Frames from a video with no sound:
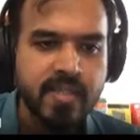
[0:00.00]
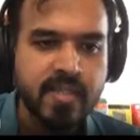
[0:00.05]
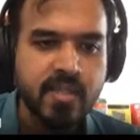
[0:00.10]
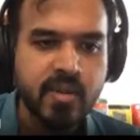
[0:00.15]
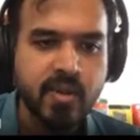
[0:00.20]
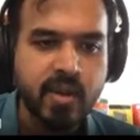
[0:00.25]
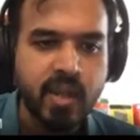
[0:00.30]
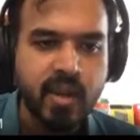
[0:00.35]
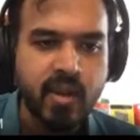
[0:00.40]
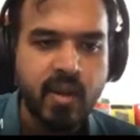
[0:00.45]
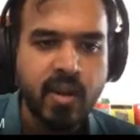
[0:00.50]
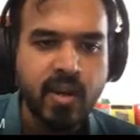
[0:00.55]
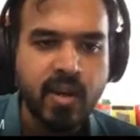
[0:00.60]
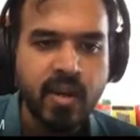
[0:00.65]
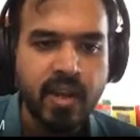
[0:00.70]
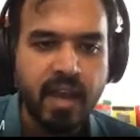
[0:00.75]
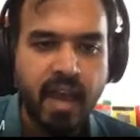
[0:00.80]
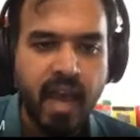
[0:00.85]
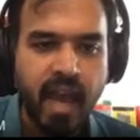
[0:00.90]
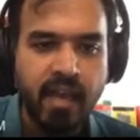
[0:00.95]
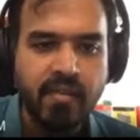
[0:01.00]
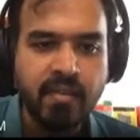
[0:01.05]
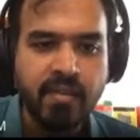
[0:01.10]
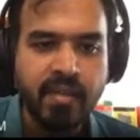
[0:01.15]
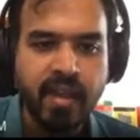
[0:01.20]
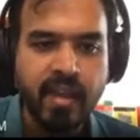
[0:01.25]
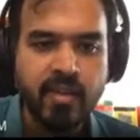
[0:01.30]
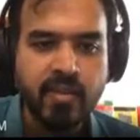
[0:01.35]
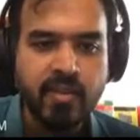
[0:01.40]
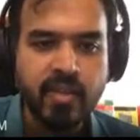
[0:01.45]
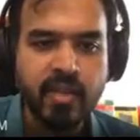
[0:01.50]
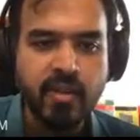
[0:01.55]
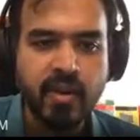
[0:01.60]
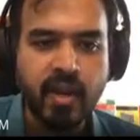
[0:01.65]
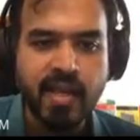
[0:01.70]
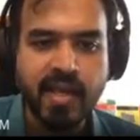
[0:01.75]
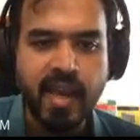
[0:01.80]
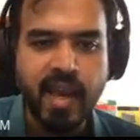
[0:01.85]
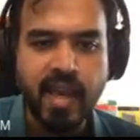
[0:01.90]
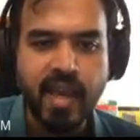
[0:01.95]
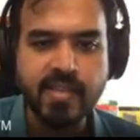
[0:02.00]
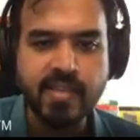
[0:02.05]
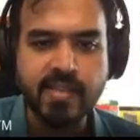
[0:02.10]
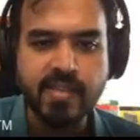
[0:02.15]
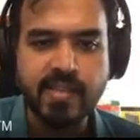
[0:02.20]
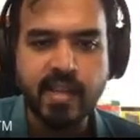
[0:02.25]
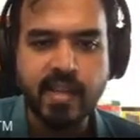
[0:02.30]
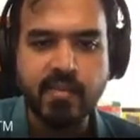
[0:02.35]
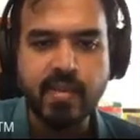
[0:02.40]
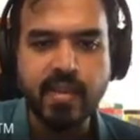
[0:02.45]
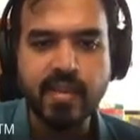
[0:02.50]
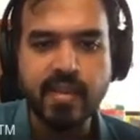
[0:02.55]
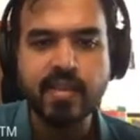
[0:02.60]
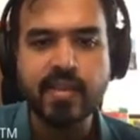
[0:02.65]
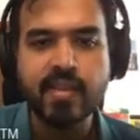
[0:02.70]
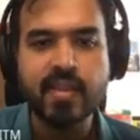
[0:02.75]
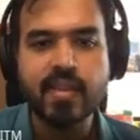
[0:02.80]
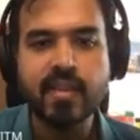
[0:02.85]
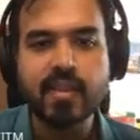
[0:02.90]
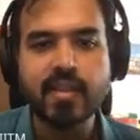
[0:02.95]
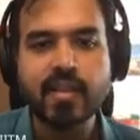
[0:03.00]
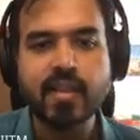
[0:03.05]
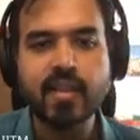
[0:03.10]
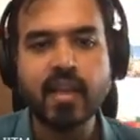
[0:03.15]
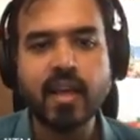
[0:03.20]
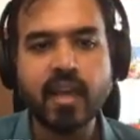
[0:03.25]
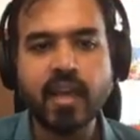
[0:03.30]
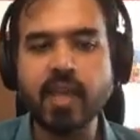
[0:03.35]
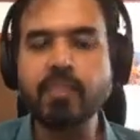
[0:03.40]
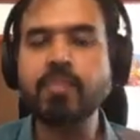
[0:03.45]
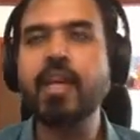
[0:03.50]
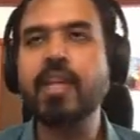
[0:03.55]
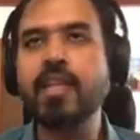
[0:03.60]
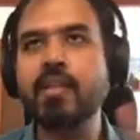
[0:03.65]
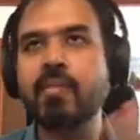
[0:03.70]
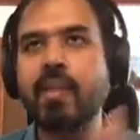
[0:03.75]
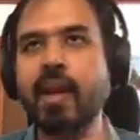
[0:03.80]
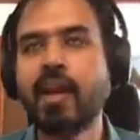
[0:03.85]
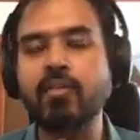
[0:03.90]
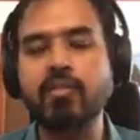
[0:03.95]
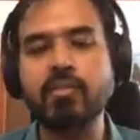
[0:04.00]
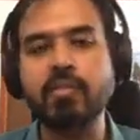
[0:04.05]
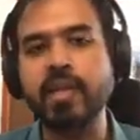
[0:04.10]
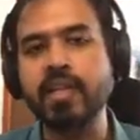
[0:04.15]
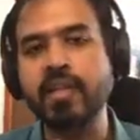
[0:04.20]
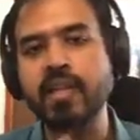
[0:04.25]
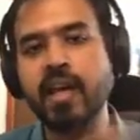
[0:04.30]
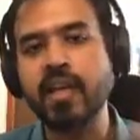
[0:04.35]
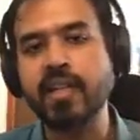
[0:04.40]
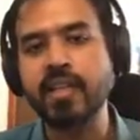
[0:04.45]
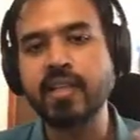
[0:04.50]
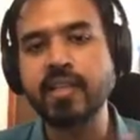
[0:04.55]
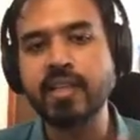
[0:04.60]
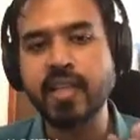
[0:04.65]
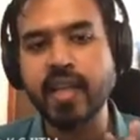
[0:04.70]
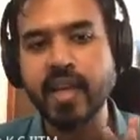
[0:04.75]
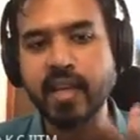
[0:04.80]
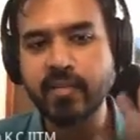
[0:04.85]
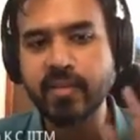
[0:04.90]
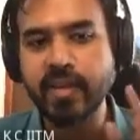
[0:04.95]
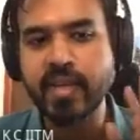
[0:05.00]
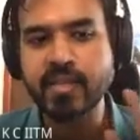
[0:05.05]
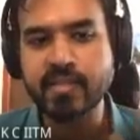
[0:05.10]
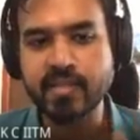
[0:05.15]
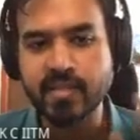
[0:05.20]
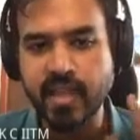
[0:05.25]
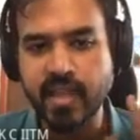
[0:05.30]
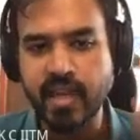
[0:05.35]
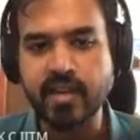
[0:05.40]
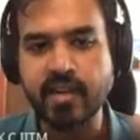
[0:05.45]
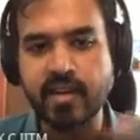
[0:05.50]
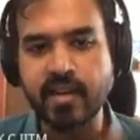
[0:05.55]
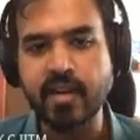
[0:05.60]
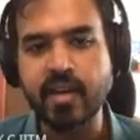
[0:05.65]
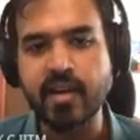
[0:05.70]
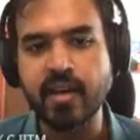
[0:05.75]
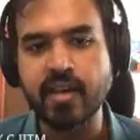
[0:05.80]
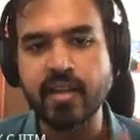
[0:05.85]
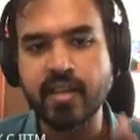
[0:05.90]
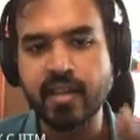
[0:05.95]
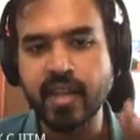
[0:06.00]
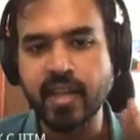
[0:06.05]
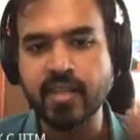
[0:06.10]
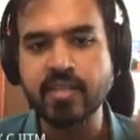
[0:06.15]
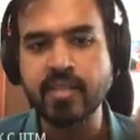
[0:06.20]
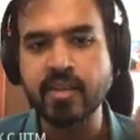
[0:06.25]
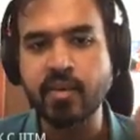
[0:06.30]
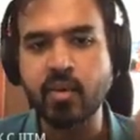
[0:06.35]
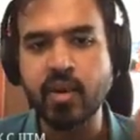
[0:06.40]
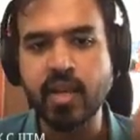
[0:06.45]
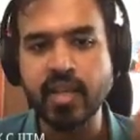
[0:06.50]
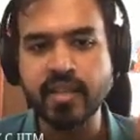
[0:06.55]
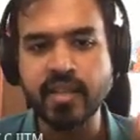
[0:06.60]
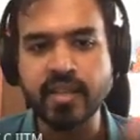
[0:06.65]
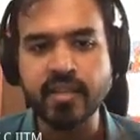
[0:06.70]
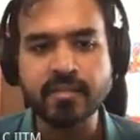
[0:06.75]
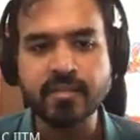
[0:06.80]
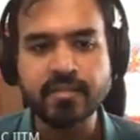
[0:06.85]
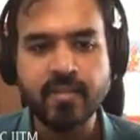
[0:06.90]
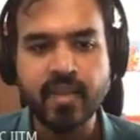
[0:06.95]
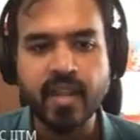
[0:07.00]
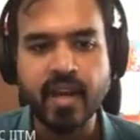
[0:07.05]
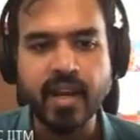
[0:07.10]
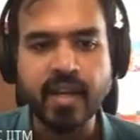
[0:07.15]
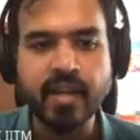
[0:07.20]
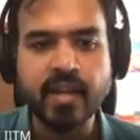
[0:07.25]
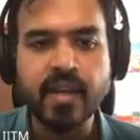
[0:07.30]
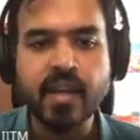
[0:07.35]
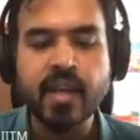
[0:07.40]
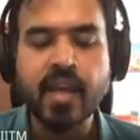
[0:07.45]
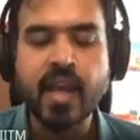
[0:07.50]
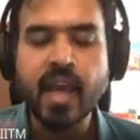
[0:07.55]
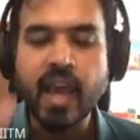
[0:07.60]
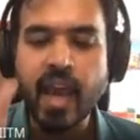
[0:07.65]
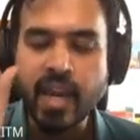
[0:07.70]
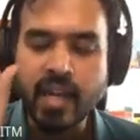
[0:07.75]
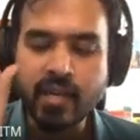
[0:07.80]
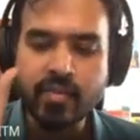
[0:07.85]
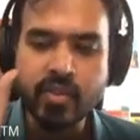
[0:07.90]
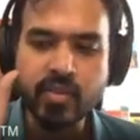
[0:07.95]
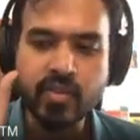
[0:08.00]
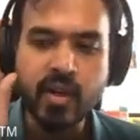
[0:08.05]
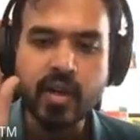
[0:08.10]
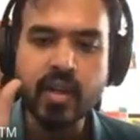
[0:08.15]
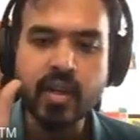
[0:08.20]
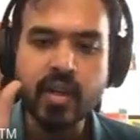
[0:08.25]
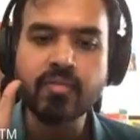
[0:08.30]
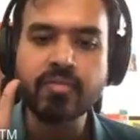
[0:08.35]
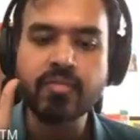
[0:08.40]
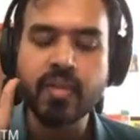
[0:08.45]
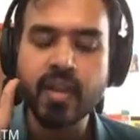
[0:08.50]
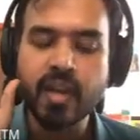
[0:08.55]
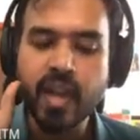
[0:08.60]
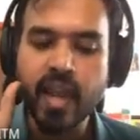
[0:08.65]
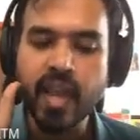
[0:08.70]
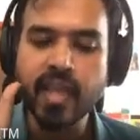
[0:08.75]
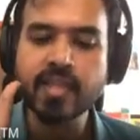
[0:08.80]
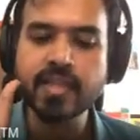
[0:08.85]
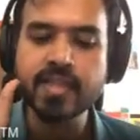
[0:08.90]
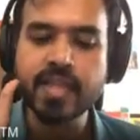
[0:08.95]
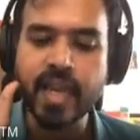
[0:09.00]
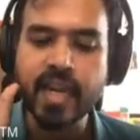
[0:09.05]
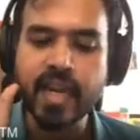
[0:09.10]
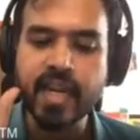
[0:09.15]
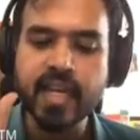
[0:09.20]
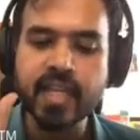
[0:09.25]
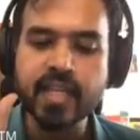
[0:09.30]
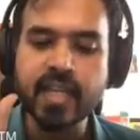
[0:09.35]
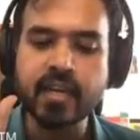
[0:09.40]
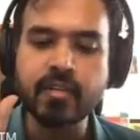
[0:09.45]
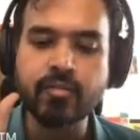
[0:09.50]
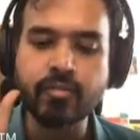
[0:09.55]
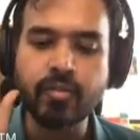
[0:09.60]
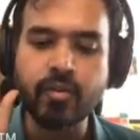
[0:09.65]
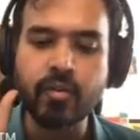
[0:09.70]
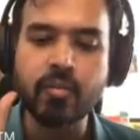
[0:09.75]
you cannot have a value that has this type. Keep that in the back of the mind. I think the takeaway is that that's the only thing, right? And if you sort of take this idea that